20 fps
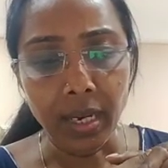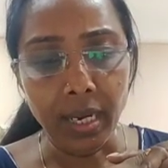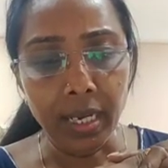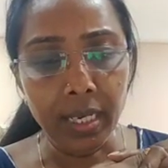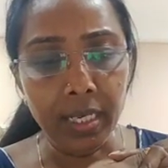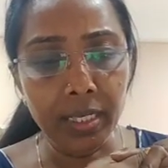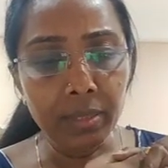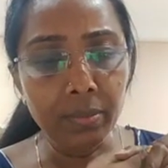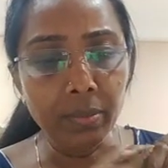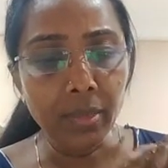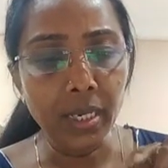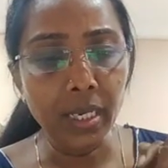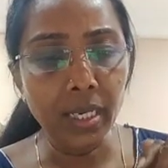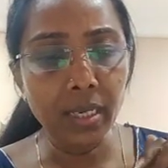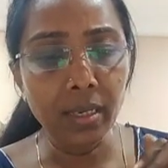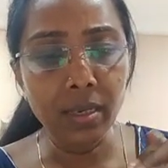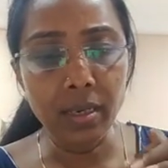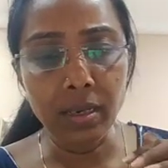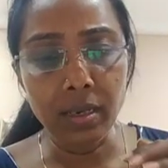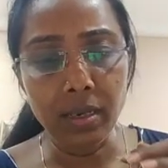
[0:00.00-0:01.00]
It is
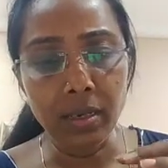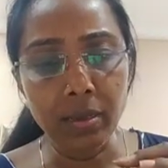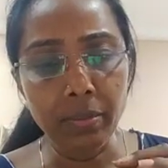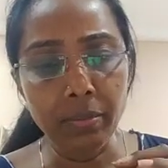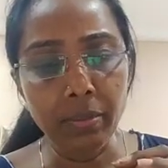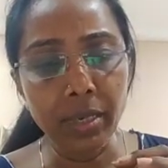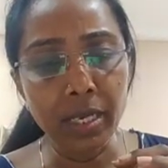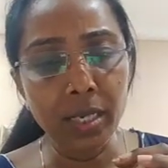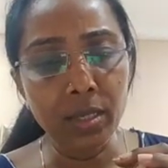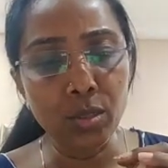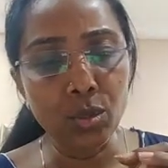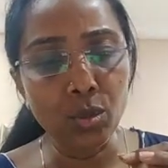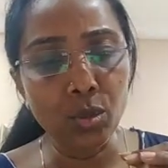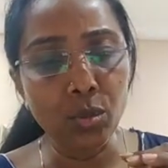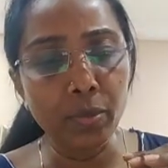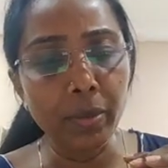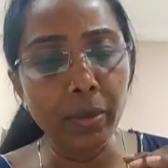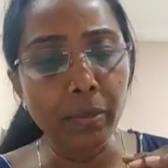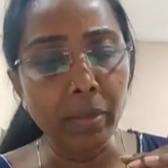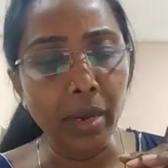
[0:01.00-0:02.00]
made
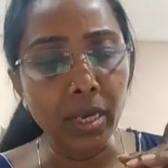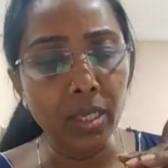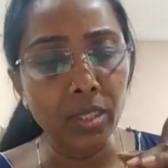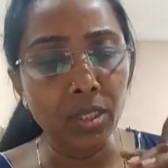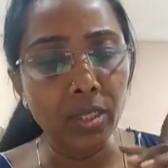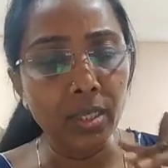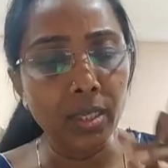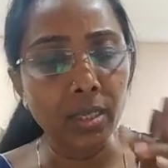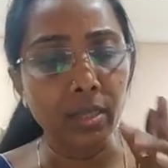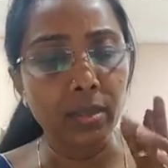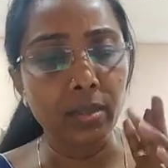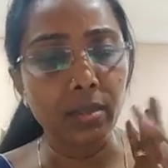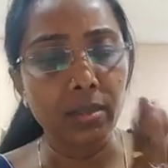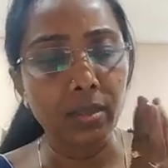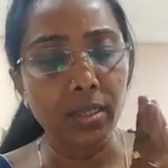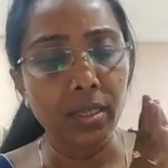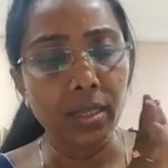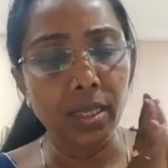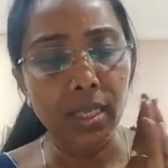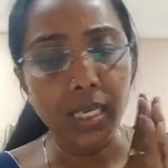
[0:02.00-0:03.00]
should be mentioned.
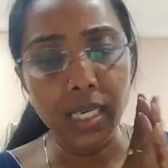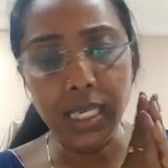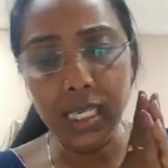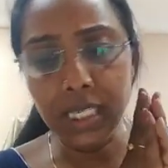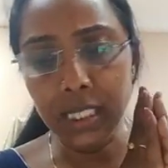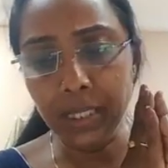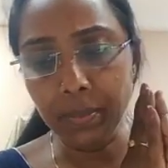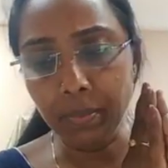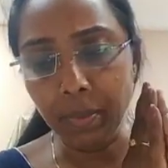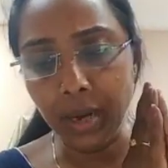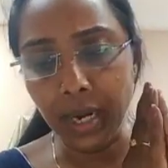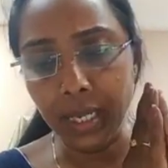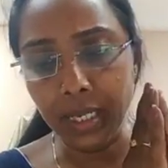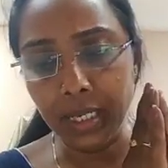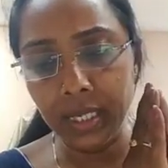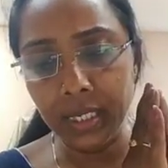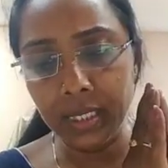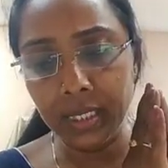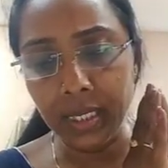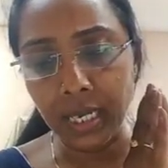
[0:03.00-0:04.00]
Each
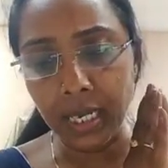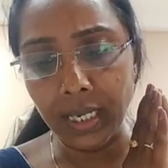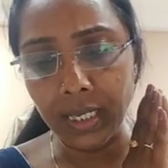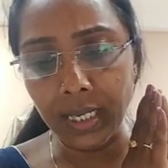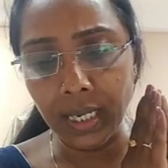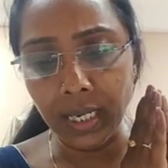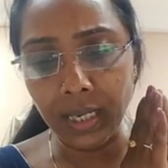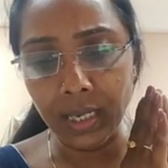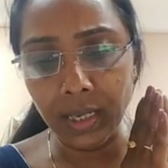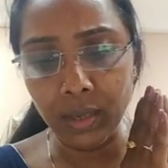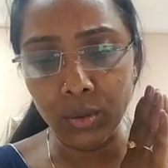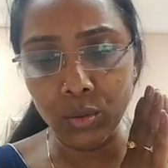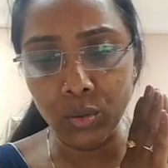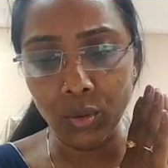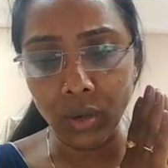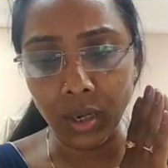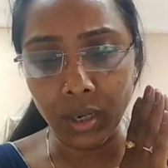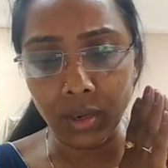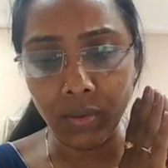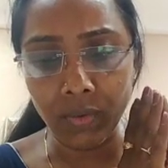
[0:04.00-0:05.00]
party is entitled
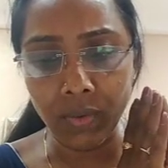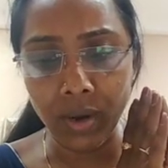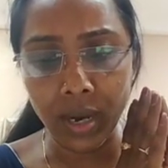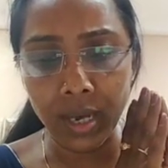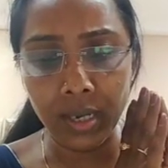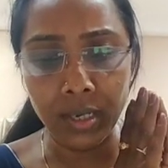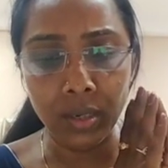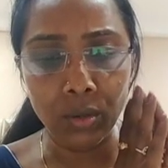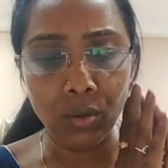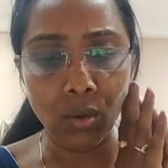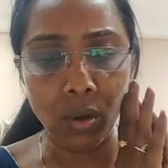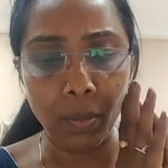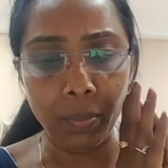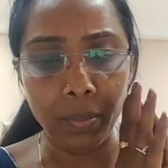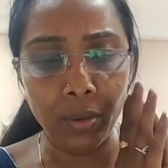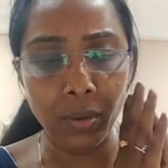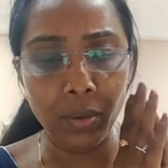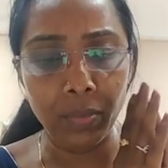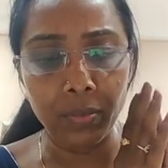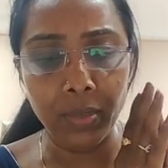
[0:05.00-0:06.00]
to acquire a
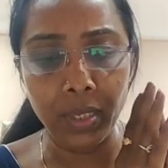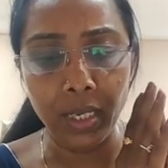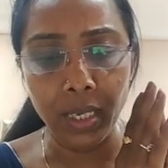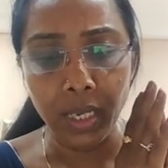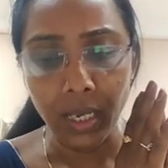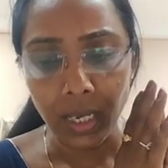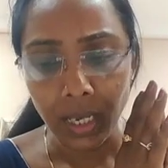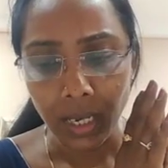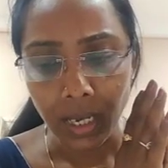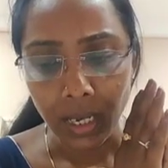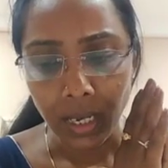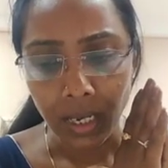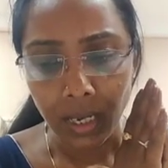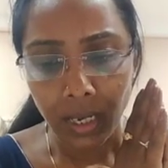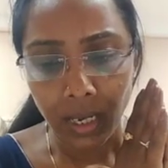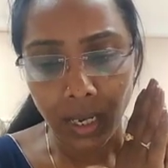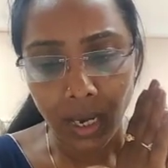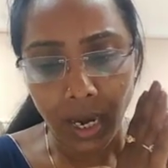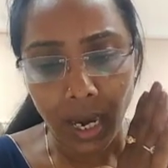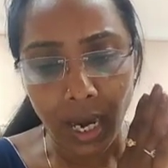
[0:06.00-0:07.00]
copy of the
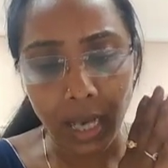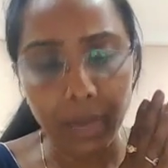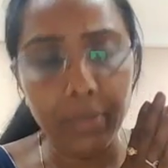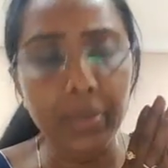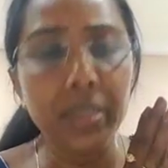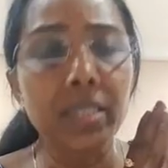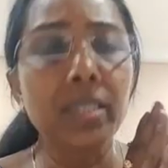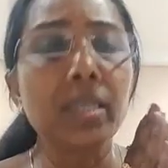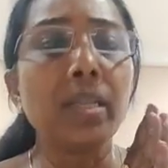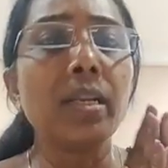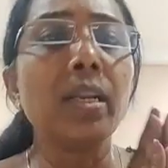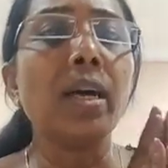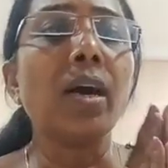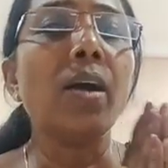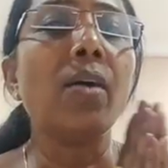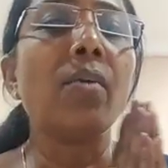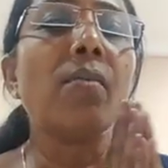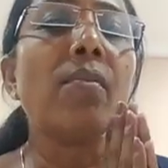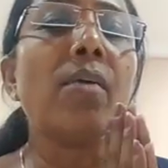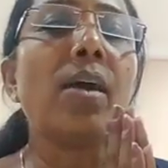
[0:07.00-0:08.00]
arbitral
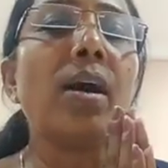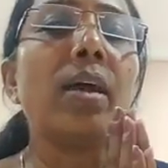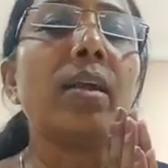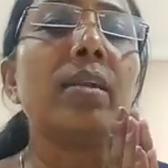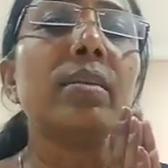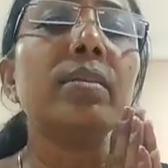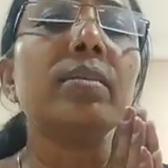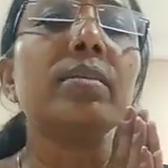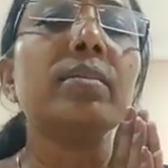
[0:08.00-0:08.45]
award.